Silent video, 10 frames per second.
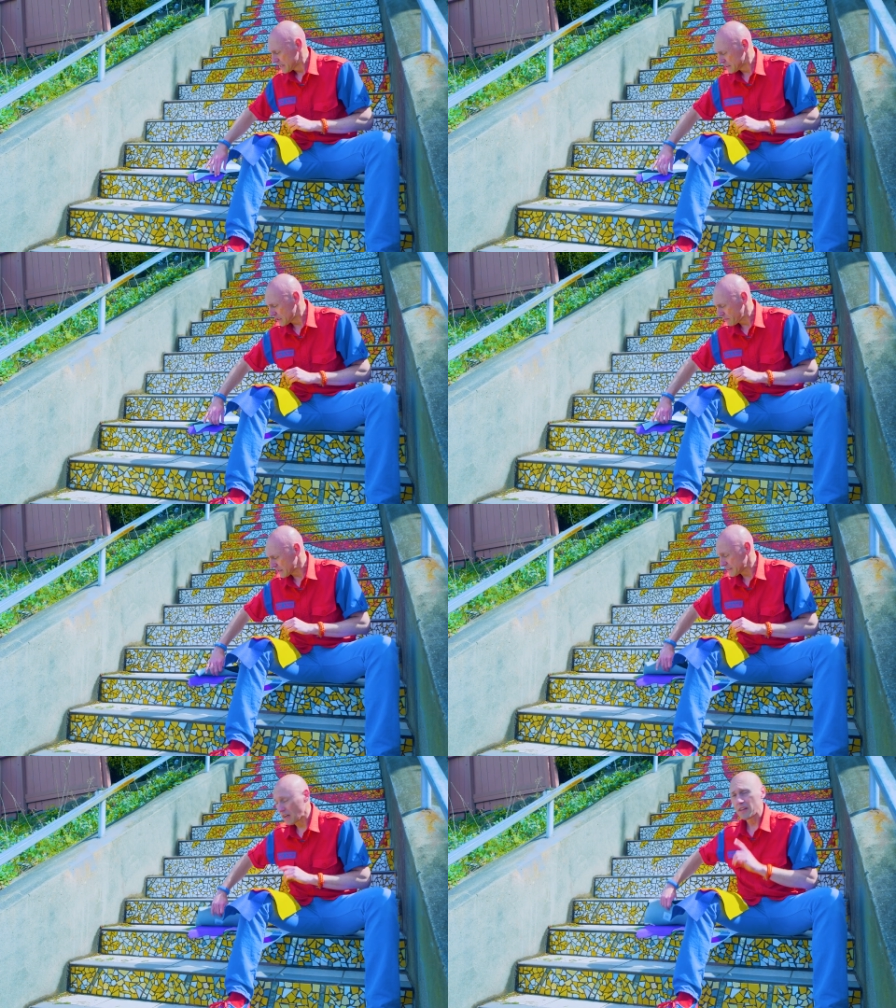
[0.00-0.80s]
here's something
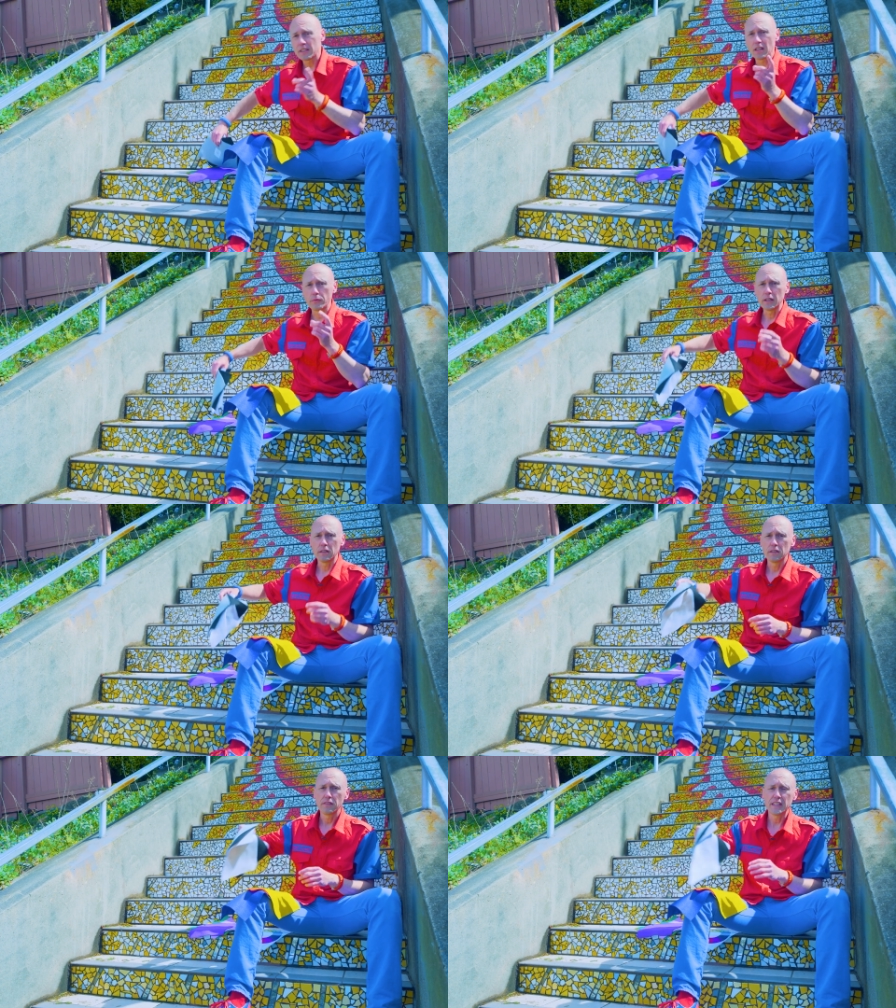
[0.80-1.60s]
that's not on the color wheel.
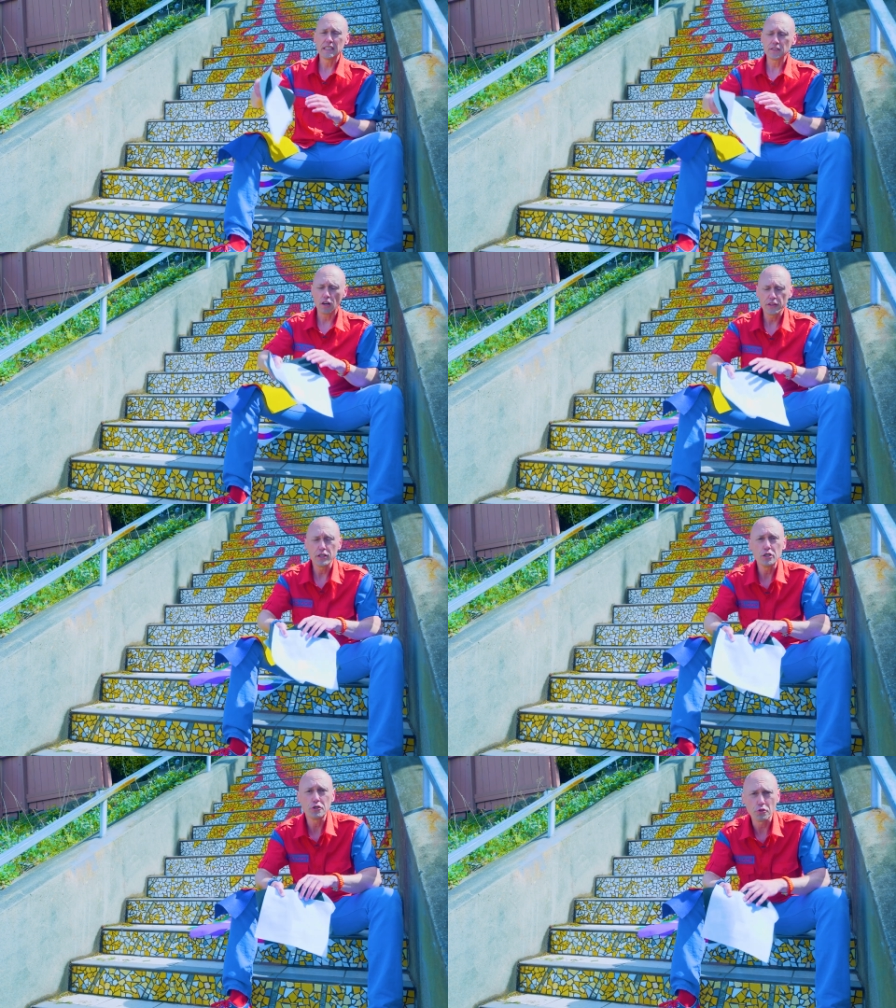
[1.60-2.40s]
These are the
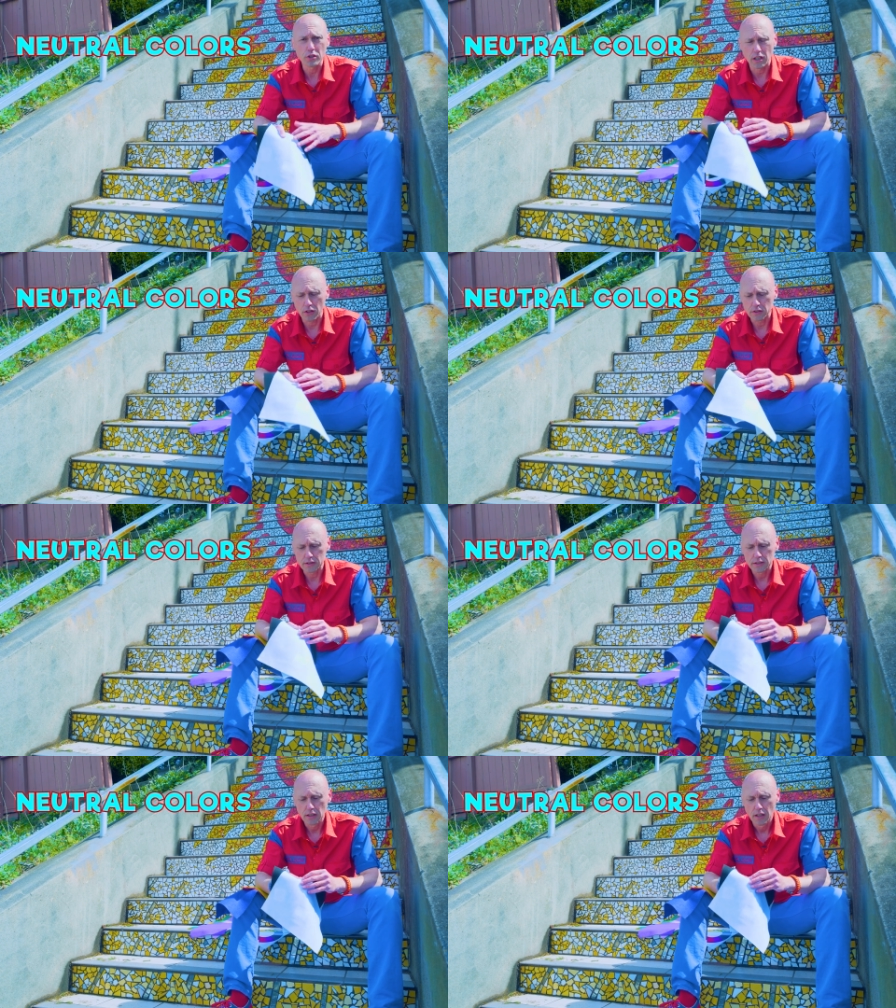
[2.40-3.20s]
neutral
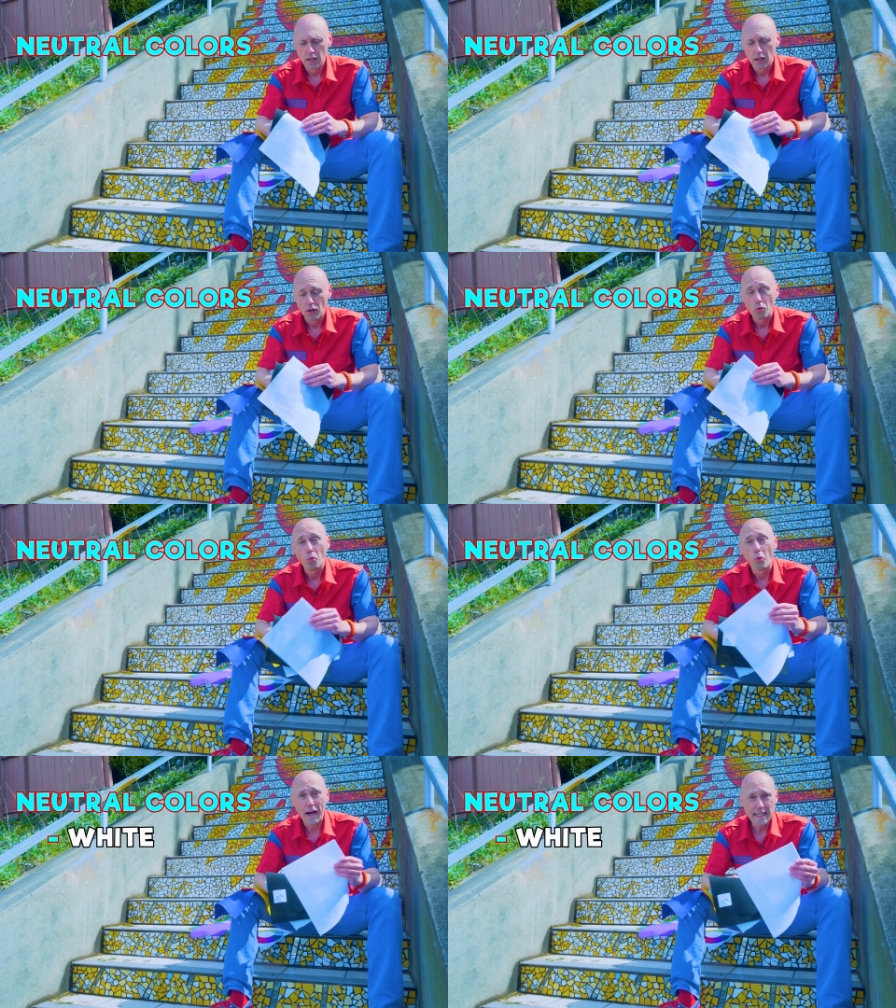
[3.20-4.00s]
colors.
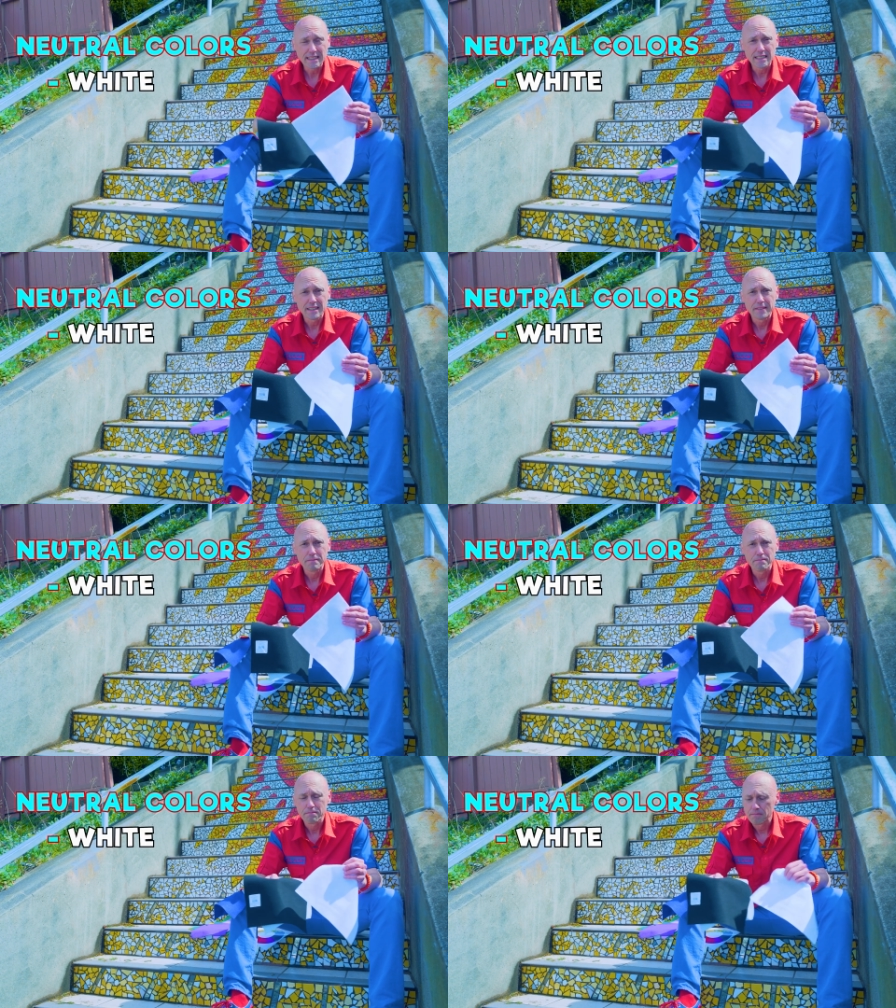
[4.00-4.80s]
White
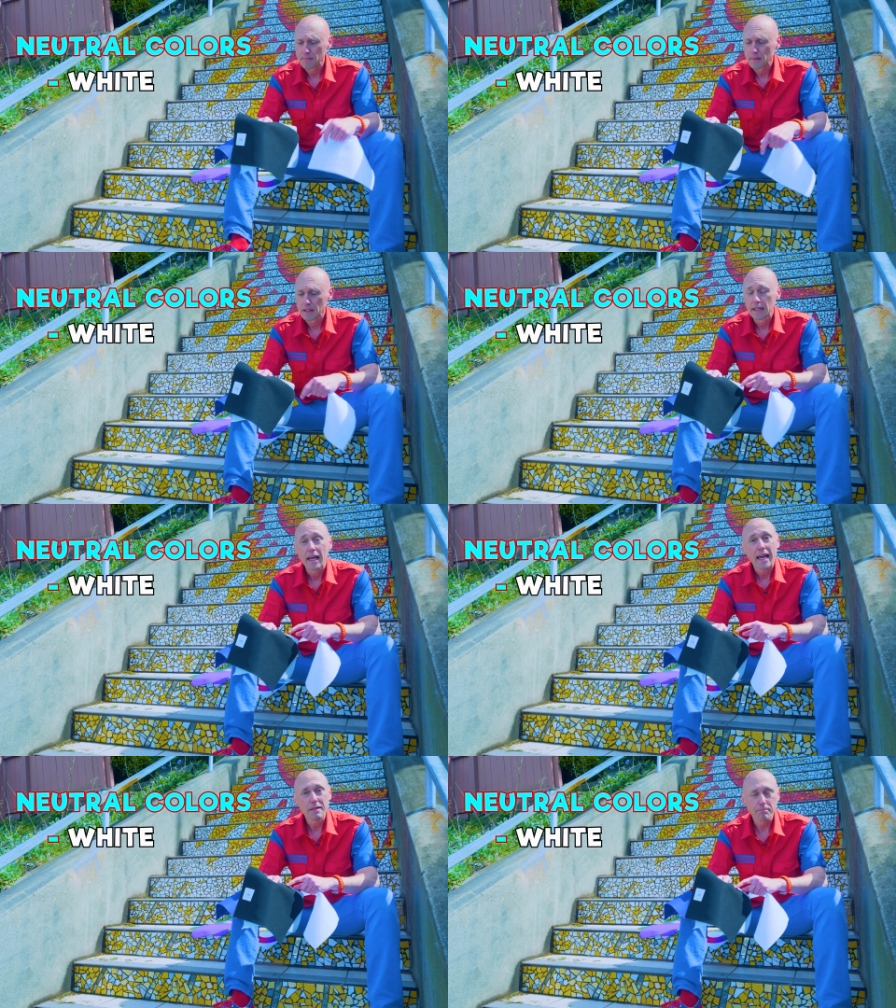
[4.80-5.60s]

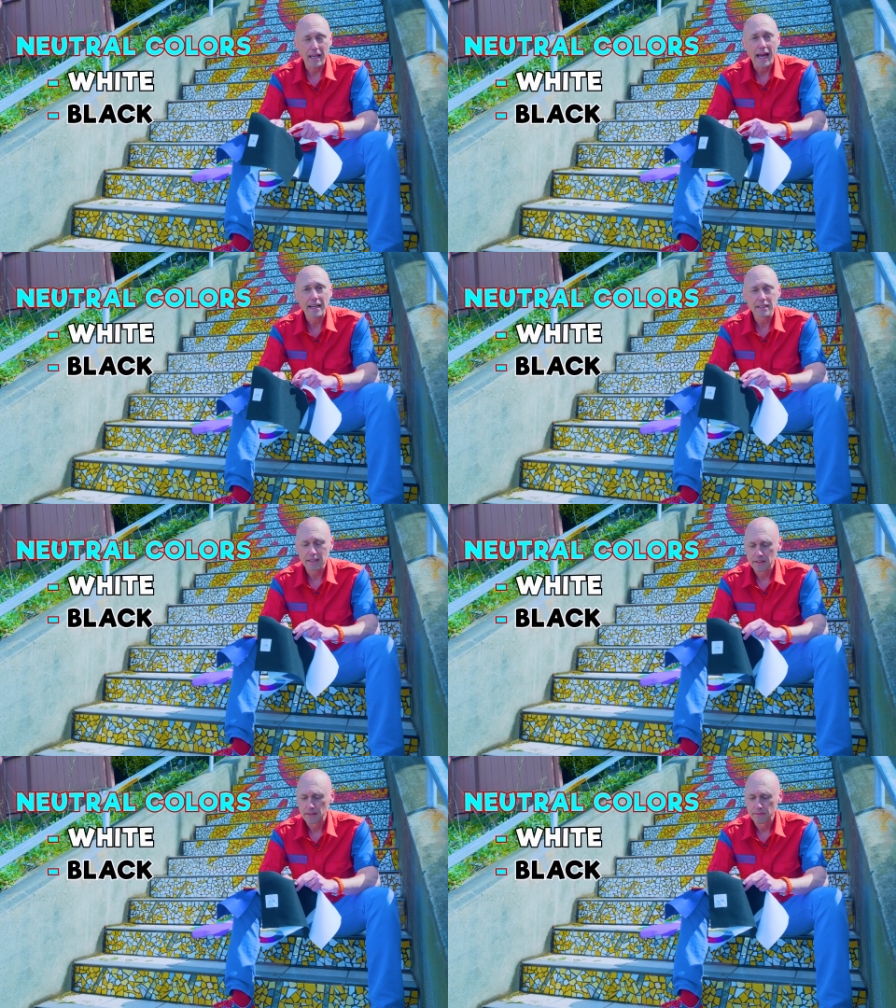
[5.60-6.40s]
and black
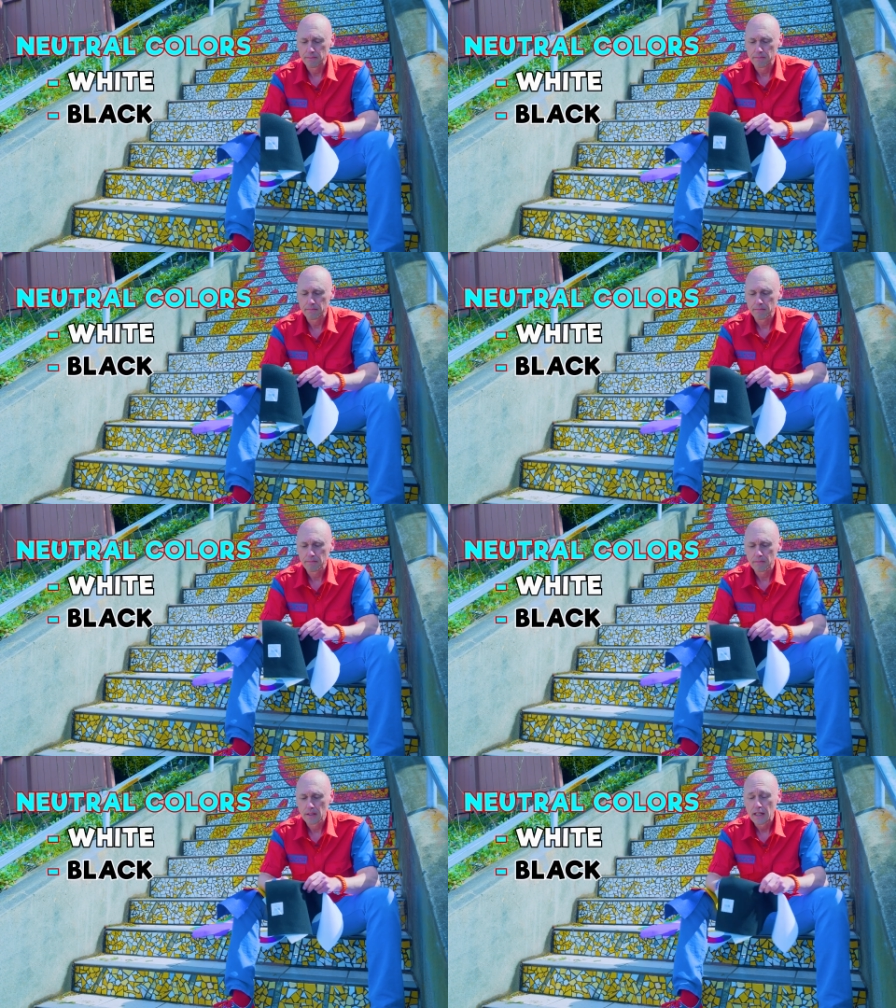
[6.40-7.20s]

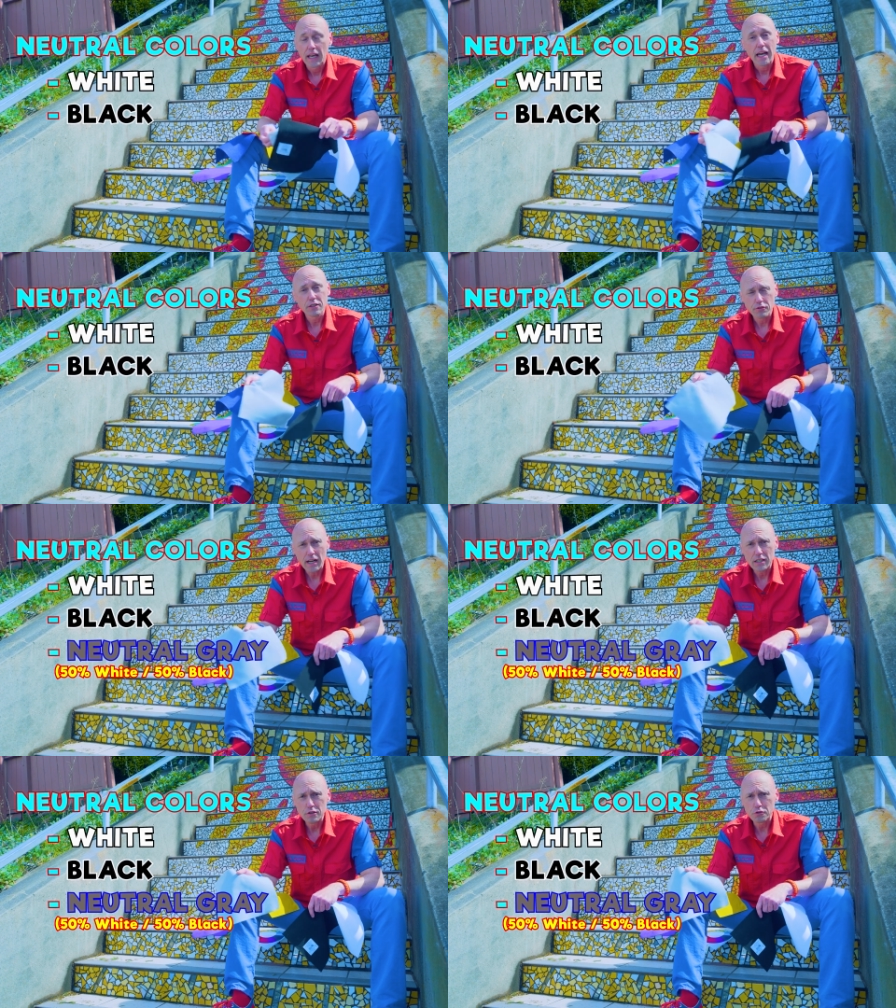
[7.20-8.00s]
and
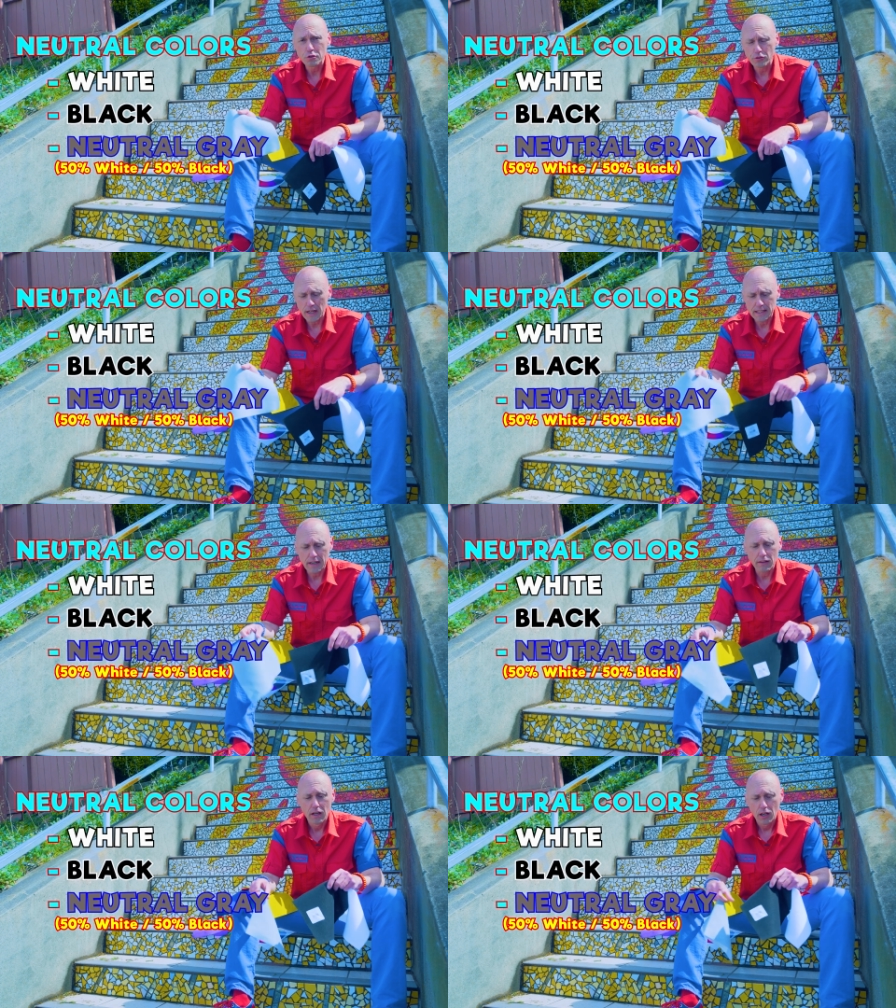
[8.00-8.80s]
gray, neutral gray.
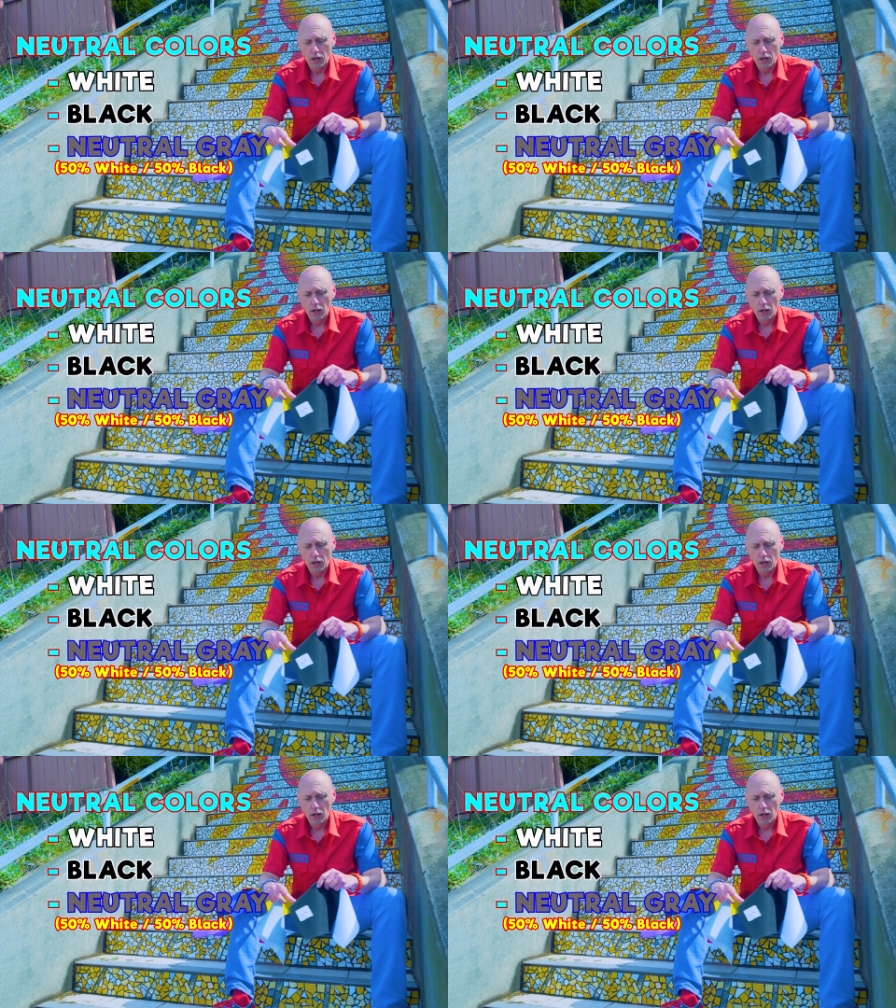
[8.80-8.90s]
Now,